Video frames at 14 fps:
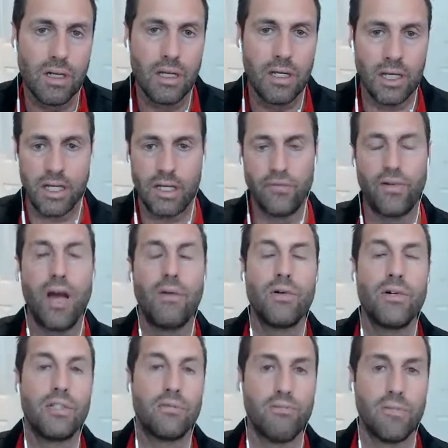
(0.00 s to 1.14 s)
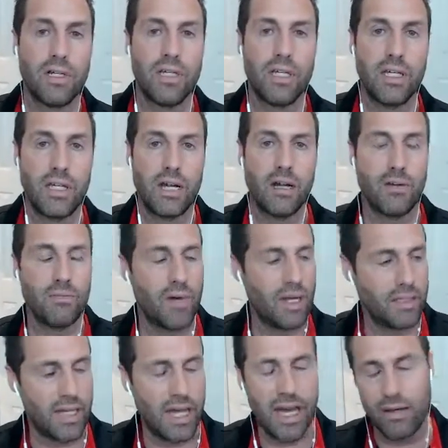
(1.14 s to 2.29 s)
Like if I was a millionaire and my
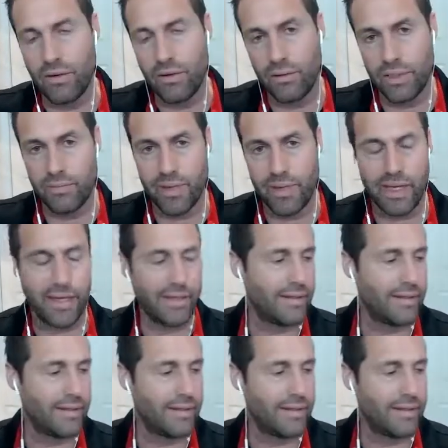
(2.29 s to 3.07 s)
dad only made